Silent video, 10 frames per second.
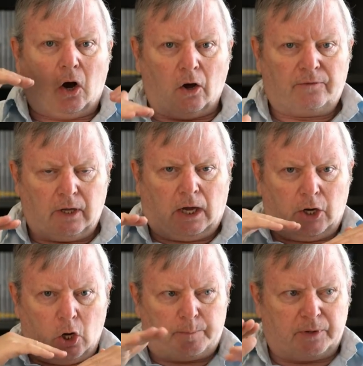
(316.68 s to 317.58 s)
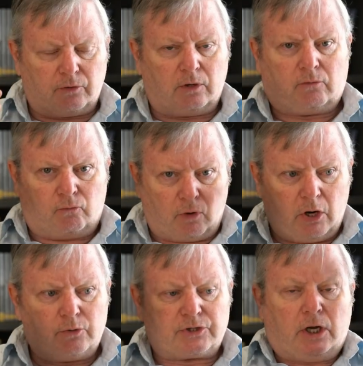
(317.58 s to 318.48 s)
On an open
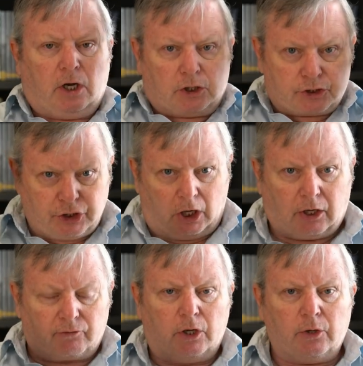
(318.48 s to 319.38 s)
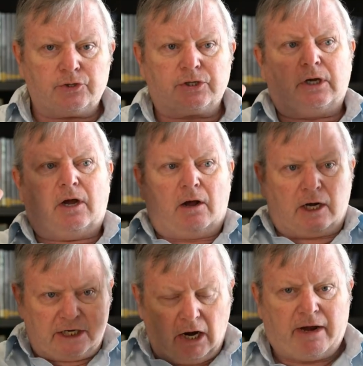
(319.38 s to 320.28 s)
road, tar road,
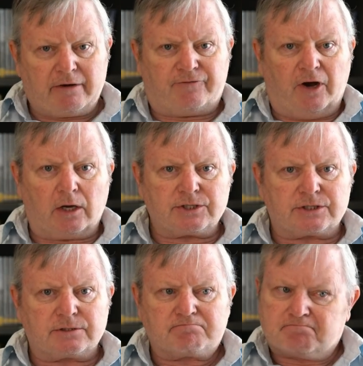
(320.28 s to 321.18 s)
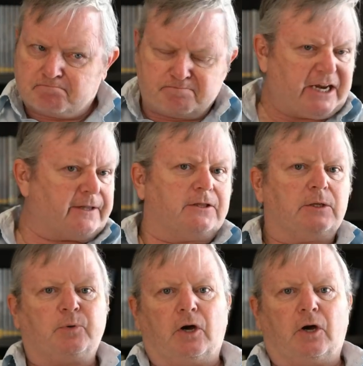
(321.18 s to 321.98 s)
going fast, better than the